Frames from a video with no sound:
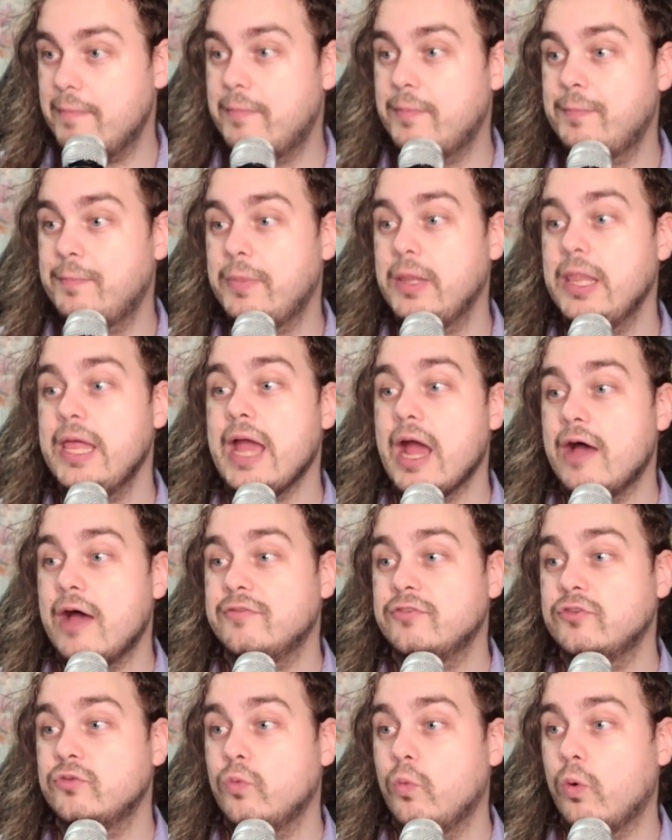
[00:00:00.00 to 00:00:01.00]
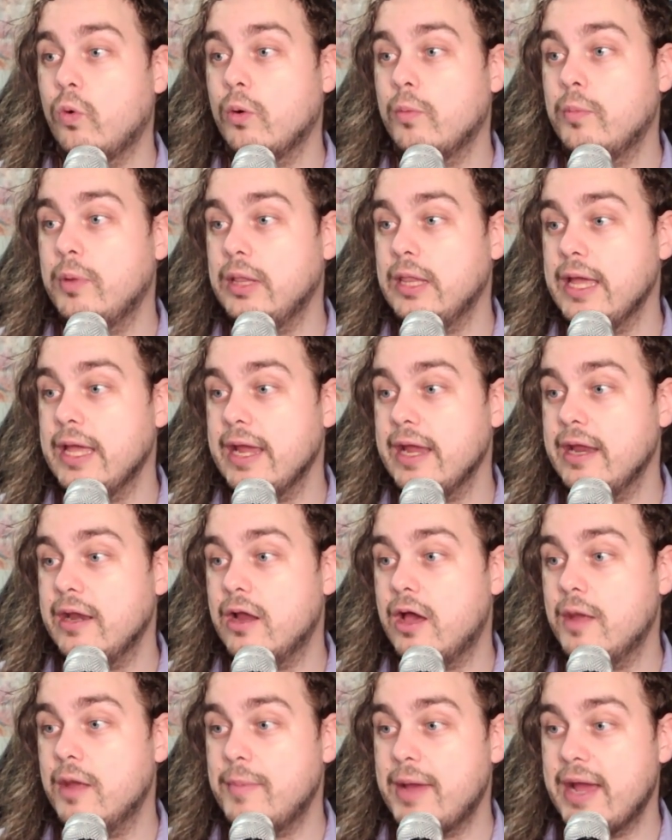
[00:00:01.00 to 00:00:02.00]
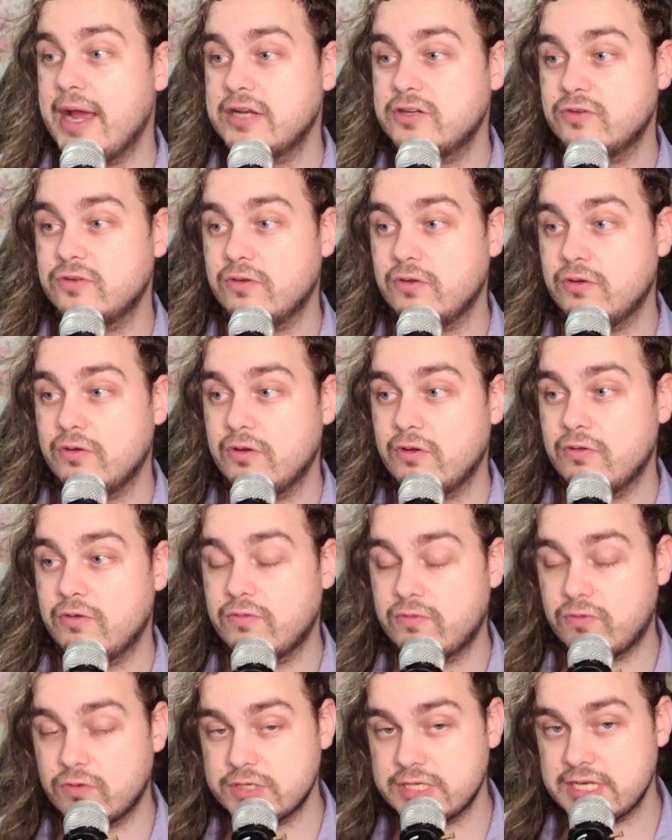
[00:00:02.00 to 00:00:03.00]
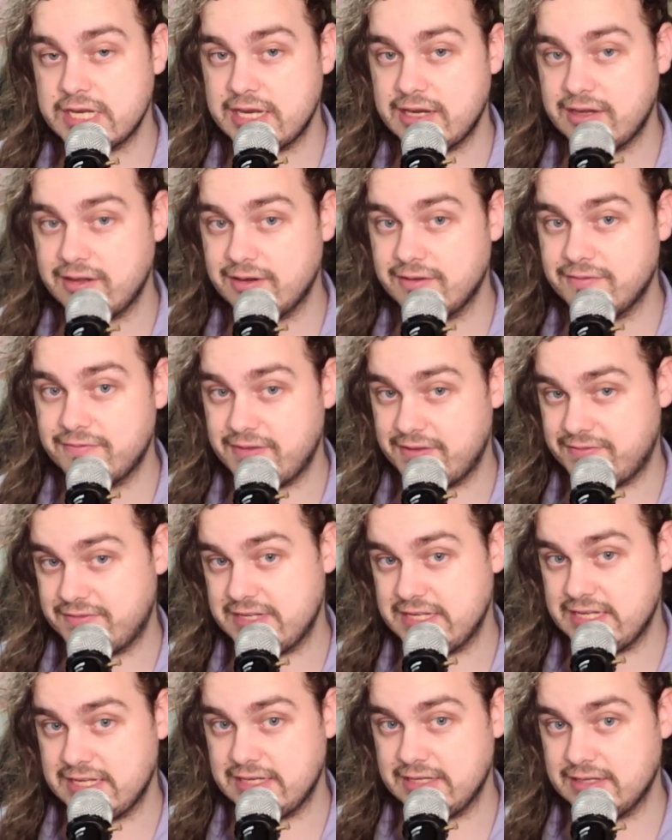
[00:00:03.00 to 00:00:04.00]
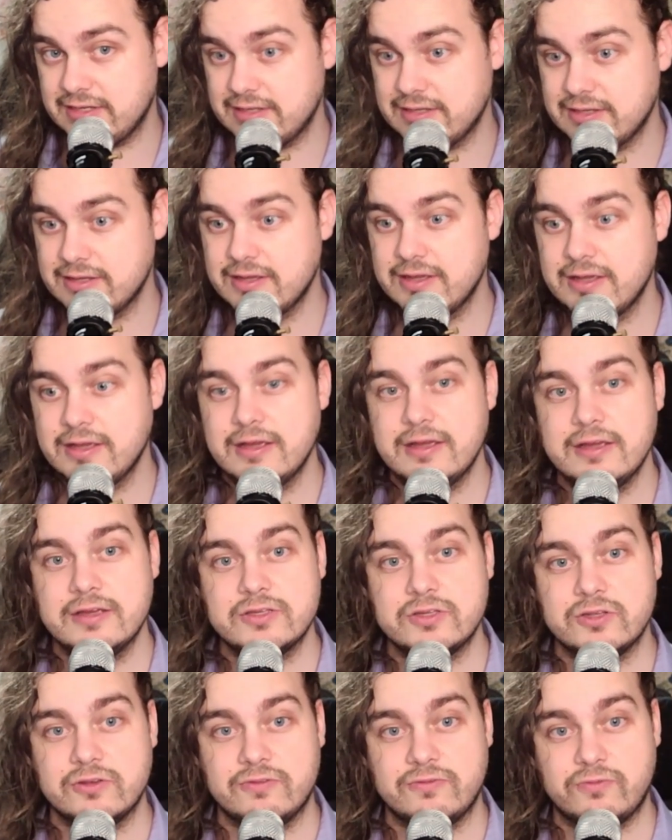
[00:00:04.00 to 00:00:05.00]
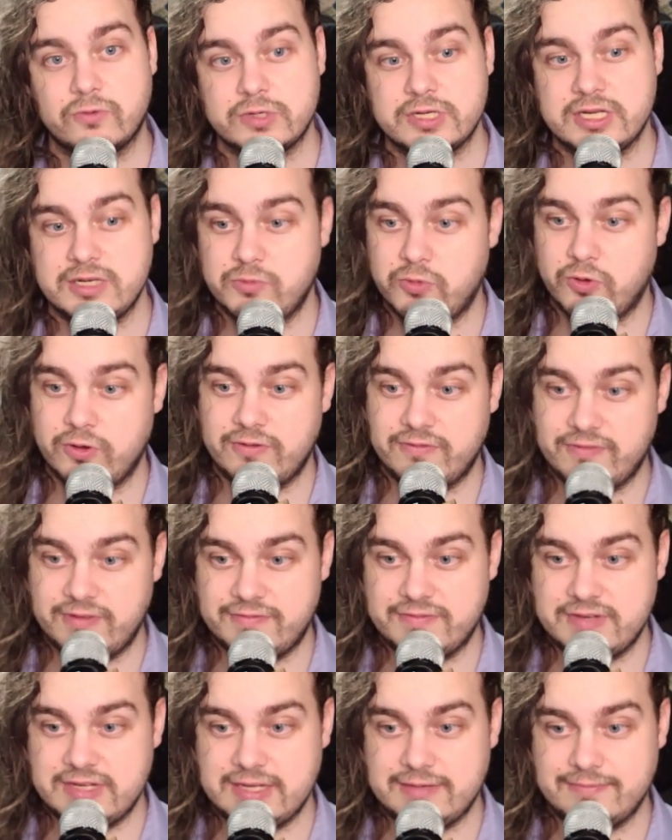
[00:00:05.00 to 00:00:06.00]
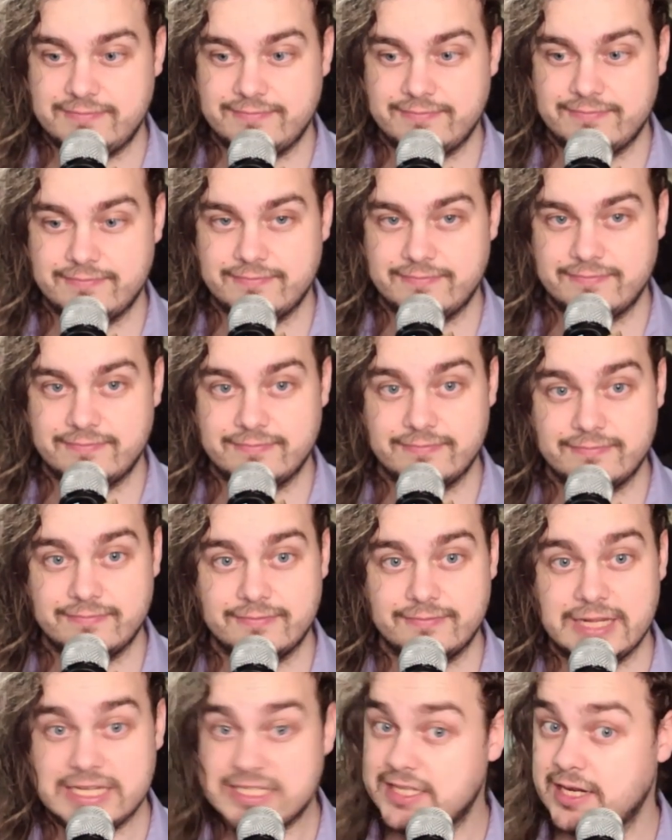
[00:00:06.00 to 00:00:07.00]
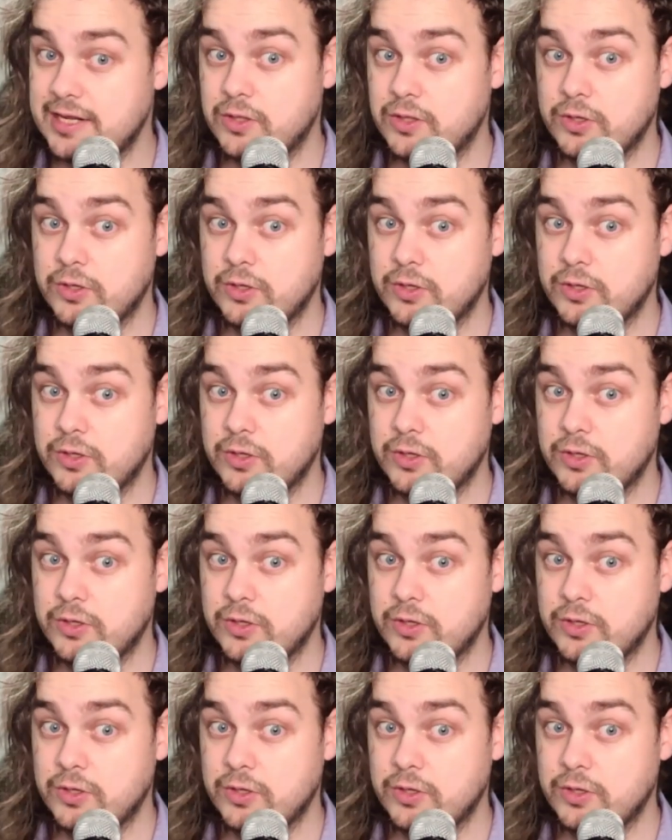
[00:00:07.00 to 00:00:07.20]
playoffs were played on patch 14.15, so 14.15. Let's take a look.